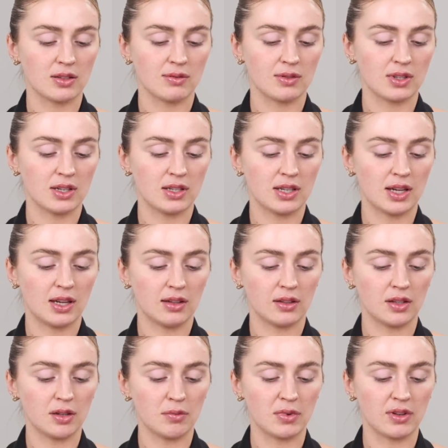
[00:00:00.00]
I'm just gonna take a
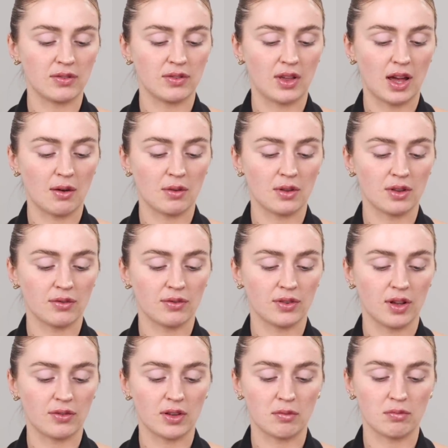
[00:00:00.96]
little bit of that with a
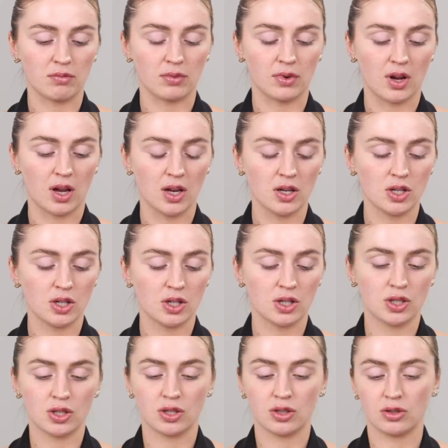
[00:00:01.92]
fluffy brush.